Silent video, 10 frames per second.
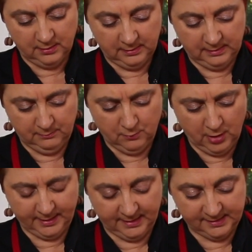In
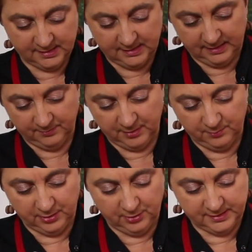my case today, I'm going to
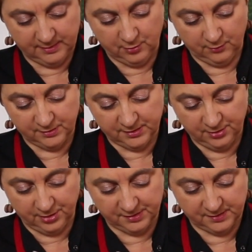be using my
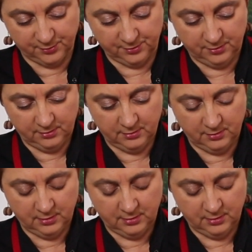risotto spoon